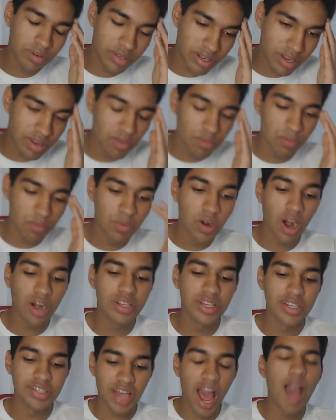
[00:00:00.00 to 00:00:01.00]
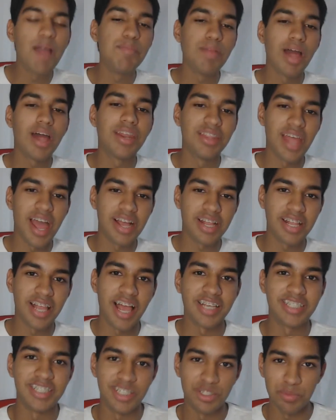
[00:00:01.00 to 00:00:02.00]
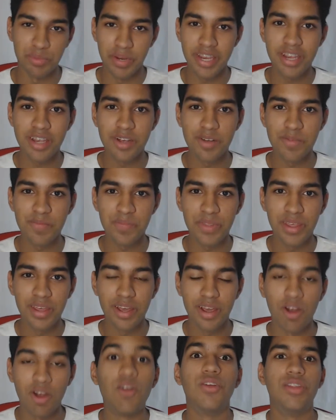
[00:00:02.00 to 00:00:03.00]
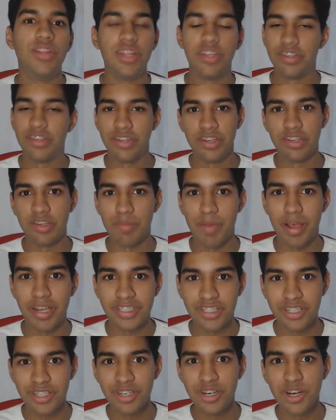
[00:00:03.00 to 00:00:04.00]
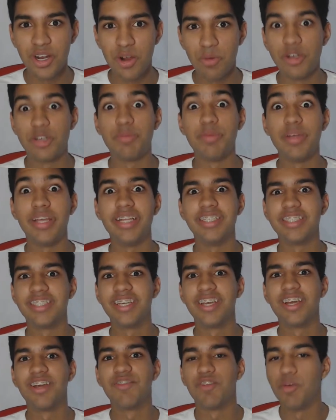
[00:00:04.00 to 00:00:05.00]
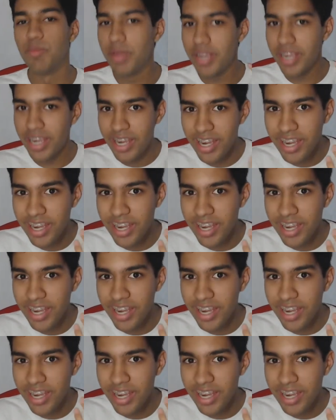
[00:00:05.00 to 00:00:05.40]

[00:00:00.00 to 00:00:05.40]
regardless, I'm not in that class this week or this semester, which means for me,